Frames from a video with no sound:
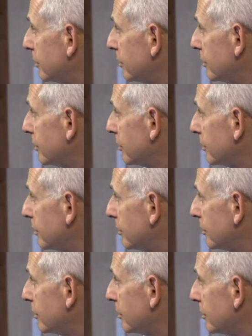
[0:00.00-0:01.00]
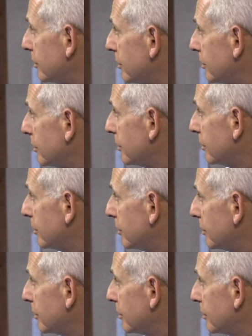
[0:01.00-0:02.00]

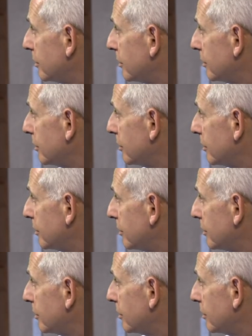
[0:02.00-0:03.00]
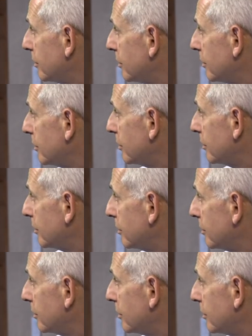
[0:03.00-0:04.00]

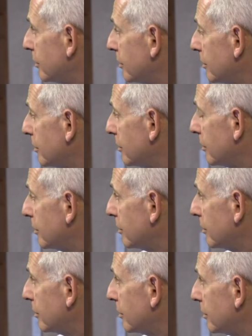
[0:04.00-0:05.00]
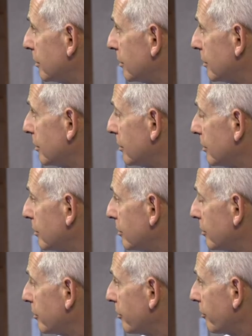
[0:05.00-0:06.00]

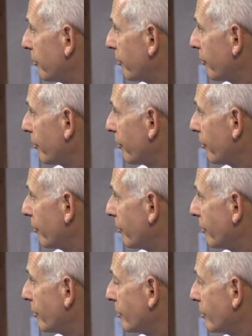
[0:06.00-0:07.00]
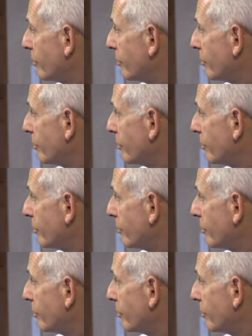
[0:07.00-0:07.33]
The person shown says nothing.